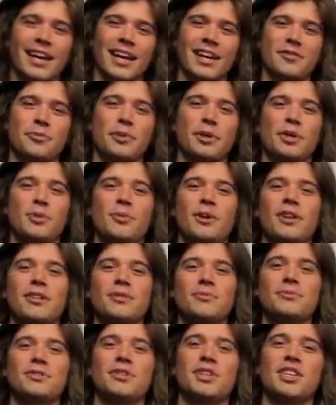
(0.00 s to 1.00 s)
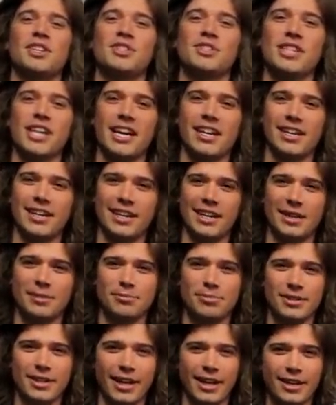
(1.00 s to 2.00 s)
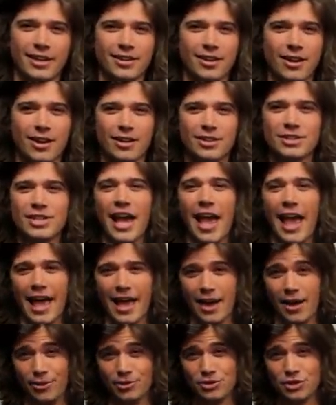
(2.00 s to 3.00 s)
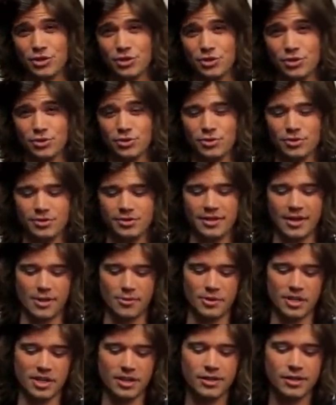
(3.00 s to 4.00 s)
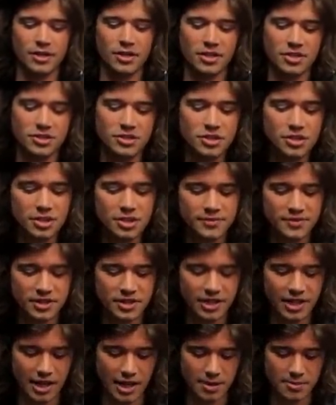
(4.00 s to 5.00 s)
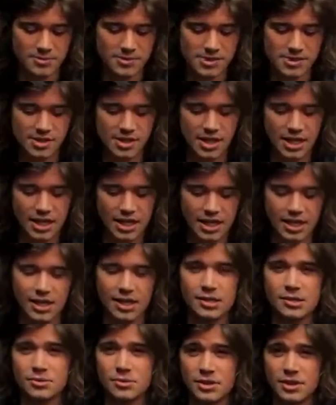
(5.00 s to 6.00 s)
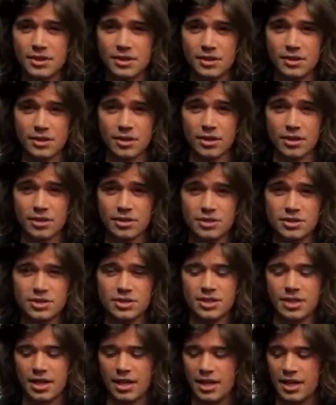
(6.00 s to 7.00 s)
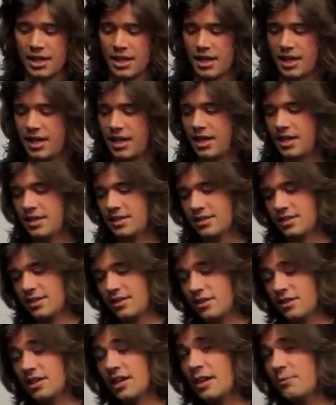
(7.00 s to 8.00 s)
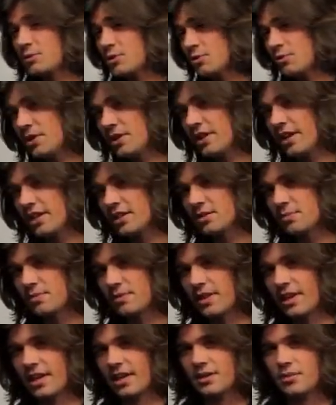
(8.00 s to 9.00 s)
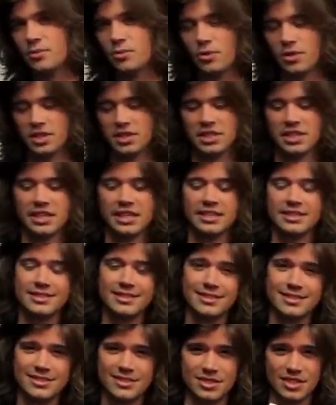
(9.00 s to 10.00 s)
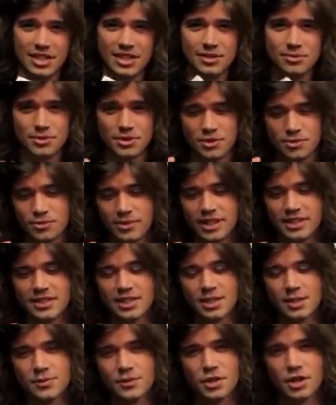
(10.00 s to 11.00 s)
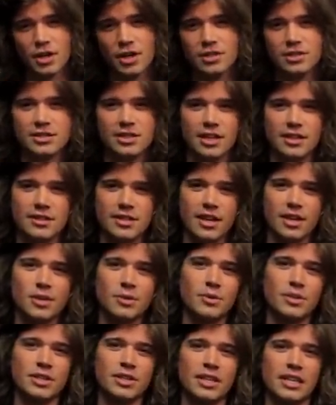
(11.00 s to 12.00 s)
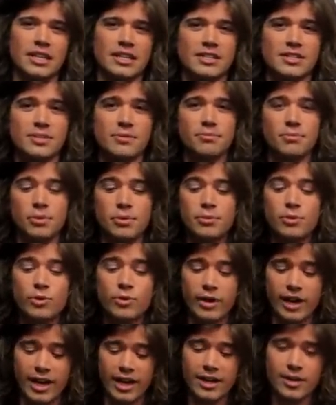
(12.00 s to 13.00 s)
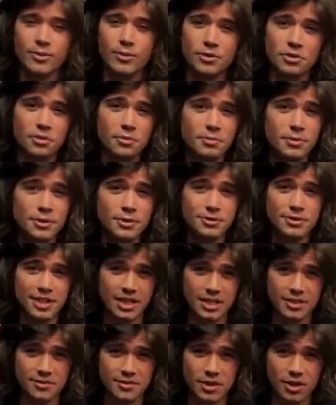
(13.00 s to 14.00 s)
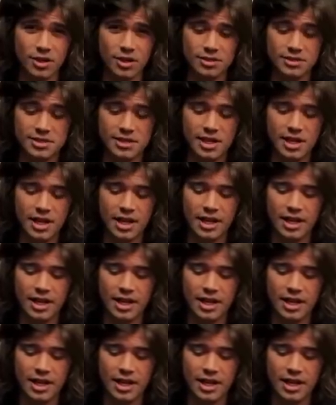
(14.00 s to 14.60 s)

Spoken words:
Hey everybody, welcome to the Shout It Out Playing Cards How-To. Now, we included two different games with the cards, and they're games that we like to play. One is Zit with the red deck of cards, and the other one is Boomerang with the blue deck of cards.